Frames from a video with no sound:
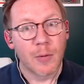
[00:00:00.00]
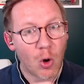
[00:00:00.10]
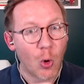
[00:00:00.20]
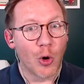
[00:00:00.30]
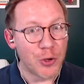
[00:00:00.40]

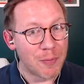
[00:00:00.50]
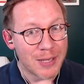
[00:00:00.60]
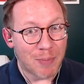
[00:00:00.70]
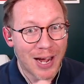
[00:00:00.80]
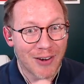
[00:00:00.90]
Or you can be
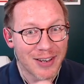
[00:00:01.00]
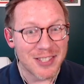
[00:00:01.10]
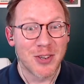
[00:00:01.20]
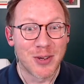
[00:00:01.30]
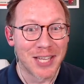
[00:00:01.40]
the
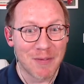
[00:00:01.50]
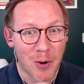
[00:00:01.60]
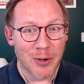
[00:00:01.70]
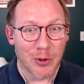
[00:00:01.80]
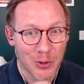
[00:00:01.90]
Pirates. You can leave
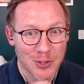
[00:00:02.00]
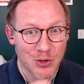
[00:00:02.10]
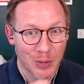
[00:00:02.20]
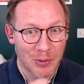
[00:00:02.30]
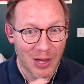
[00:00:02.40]
O'Neill Cruz in
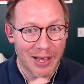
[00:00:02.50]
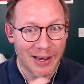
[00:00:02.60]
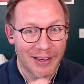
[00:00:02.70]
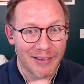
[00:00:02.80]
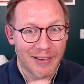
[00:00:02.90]

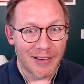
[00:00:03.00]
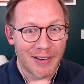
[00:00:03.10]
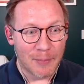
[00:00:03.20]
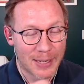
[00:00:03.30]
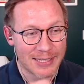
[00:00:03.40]
AAA
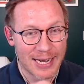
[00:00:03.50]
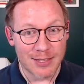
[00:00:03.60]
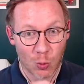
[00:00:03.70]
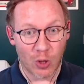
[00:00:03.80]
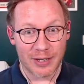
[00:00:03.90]
because he needs
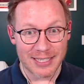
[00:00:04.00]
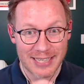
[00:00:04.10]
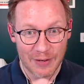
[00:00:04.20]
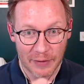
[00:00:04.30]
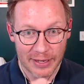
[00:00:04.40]
to work on his
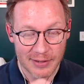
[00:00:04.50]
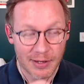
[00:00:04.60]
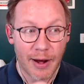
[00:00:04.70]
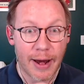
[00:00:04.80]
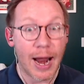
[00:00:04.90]
defense,
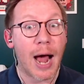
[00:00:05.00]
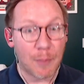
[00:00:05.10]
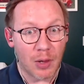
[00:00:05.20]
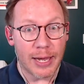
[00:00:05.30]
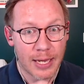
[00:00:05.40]
not
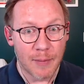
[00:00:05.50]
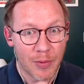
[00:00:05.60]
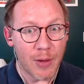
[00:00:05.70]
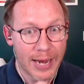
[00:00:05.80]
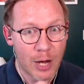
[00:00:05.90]
play him in
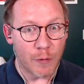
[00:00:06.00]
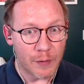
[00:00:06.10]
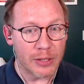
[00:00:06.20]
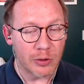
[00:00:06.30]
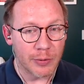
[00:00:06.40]
the
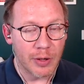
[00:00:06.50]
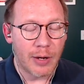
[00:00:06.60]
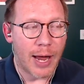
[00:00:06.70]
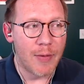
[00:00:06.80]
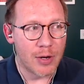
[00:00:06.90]
outfield,
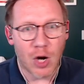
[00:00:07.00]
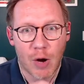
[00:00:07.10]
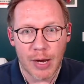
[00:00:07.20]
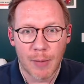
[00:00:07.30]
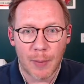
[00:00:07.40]
and then call
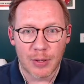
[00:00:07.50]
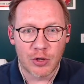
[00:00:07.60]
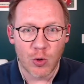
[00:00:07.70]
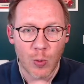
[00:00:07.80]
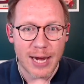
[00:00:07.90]
him up in
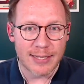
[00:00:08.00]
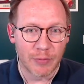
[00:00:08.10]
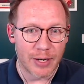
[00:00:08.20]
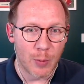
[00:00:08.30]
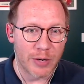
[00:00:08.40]
2 weeks and
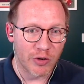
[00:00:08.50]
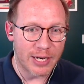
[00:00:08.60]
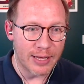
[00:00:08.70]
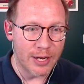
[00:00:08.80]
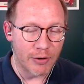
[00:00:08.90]
let him win Rookie
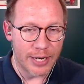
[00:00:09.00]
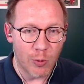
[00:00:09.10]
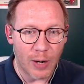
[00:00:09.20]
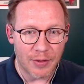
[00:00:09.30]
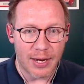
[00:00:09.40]
of the Year
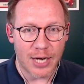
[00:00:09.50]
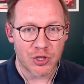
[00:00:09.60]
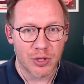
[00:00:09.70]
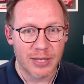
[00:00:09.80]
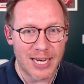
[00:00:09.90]
anyway in the
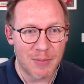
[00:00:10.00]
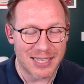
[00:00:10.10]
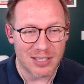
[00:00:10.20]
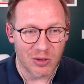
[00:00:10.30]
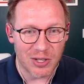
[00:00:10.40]
National League because
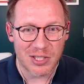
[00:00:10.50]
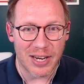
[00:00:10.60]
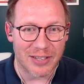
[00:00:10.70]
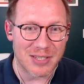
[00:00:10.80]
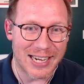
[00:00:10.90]
it looks like
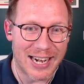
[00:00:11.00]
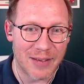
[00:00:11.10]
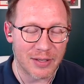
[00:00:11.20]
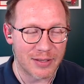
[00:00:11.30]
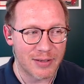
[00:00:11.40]
there's kind of
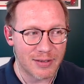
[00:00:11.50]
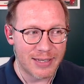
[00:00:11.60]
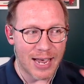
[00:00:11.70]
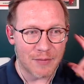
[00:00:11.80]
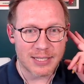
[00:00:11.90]
a
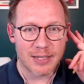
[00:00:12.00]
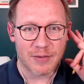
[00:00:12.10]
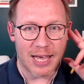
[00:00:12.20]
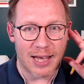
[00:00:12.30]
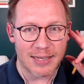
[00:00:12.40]
deficit of
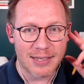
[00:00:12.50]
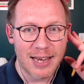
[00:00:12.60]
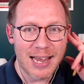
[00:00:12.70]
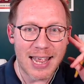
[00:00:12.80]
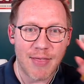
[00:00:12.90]
guys
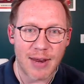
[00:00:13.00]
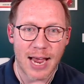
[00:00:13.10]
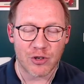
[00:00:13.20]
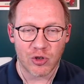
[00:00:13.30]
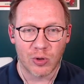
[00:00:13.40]
in the
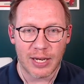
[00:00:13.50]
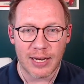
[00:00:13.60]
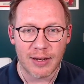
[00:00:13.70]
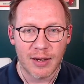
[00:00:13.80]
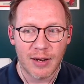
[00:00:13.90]
National League